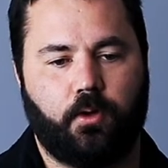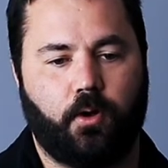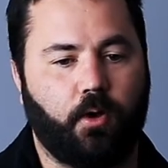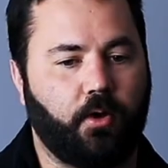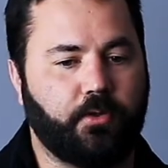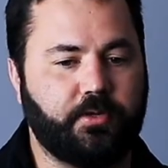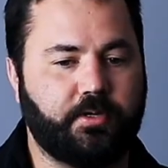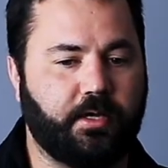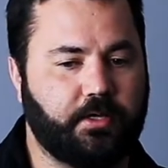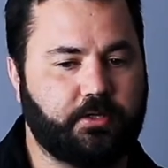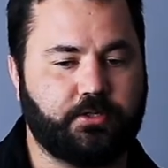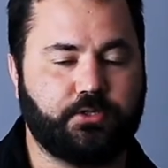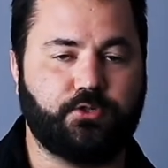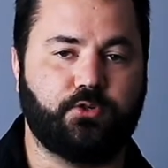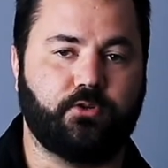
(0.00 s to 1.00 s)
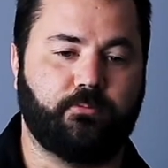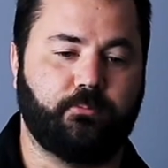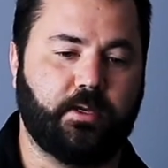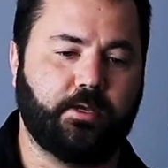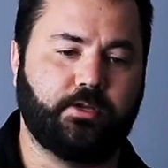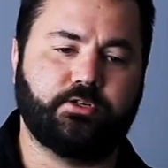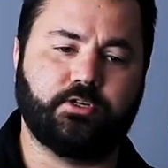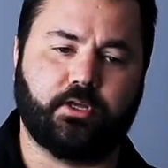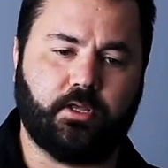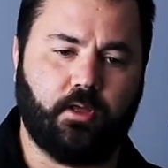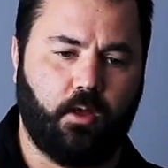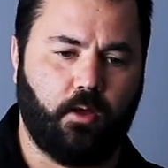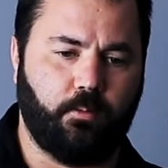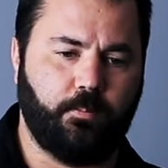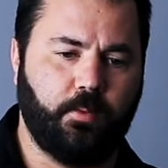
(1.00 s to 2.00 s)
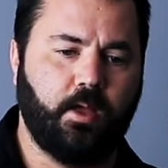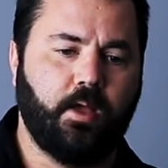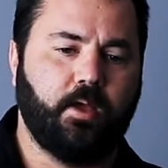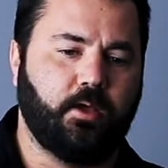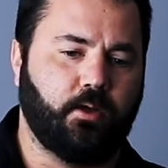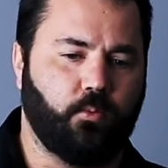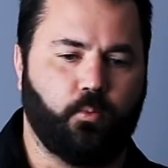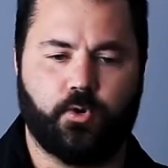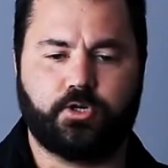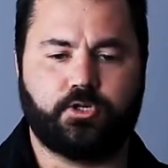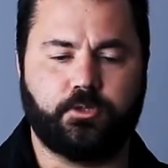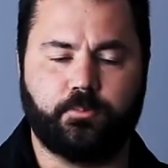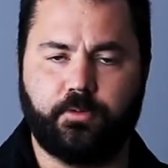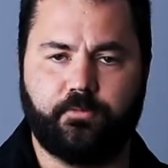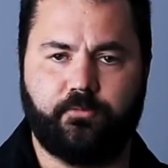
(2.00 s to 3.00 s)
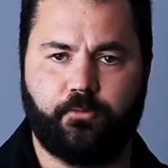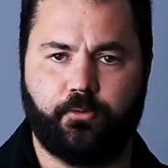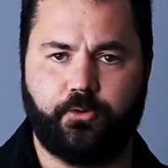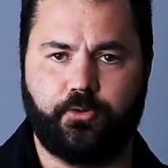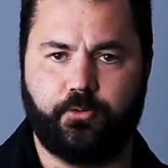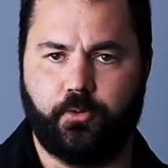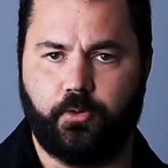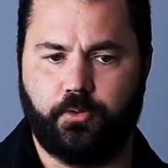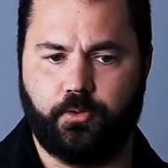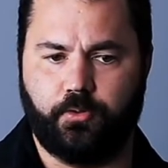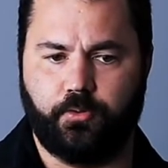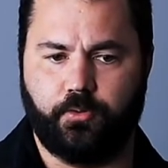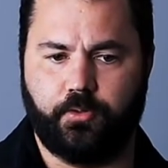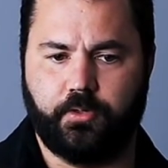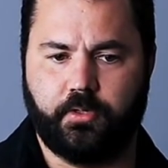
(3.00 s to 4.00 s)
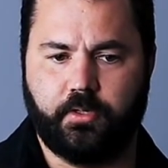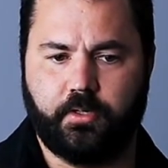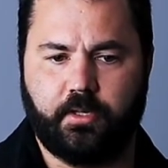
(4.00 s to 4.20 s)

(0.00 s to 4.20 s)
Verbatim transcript: All the nations you have made shall come and worship before you, O Lord,